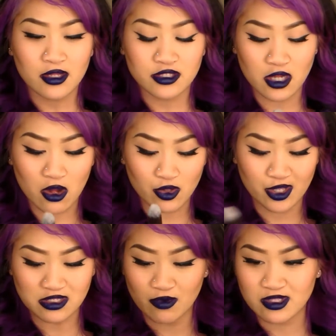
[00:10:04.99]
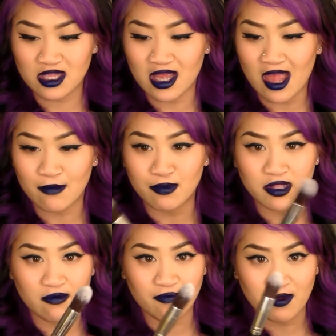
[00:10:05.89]
So this one's like, I
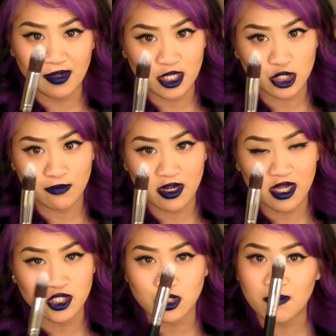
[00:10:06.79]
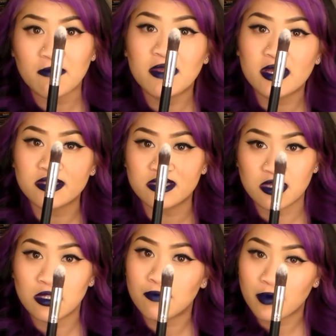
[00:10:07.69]
believe, a foundation brush, or maybe a
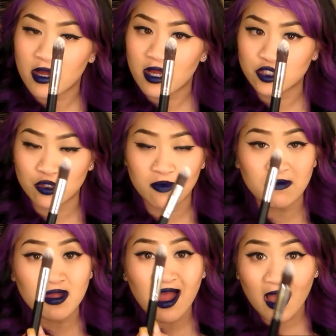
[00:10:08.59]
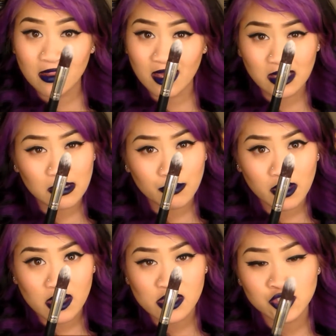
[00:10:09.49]
concealer brush, or maybe a highlighting
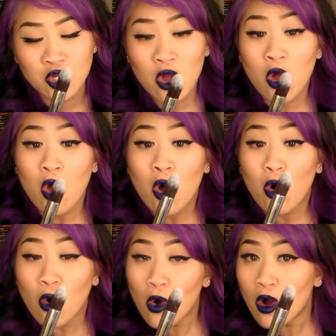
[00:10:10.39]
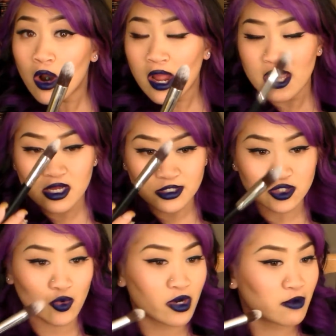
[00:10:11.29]
brush, or a
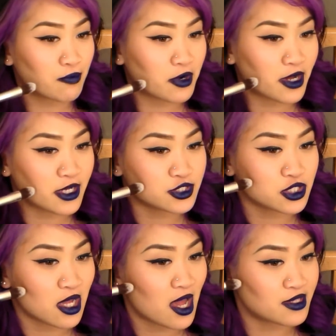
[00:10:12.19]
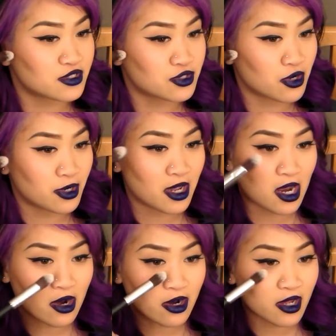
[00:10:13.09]
contouring brush at certain
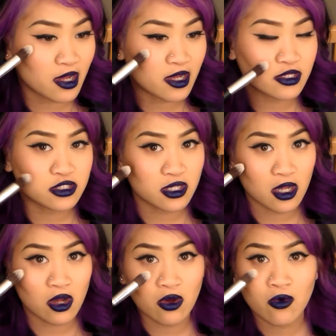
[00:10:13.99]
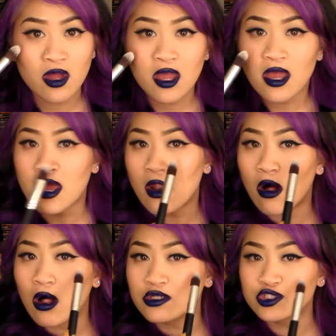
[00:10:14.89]
areas, you know. It
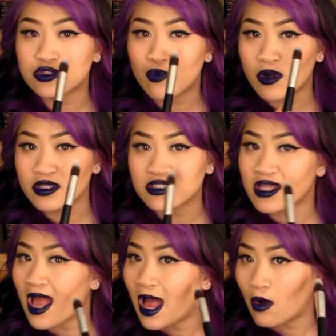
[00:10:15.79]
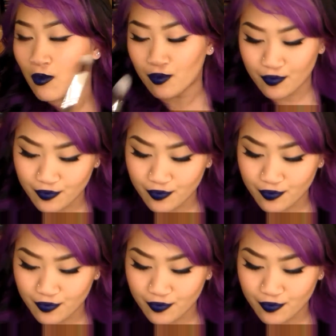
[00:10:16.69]
all just works out.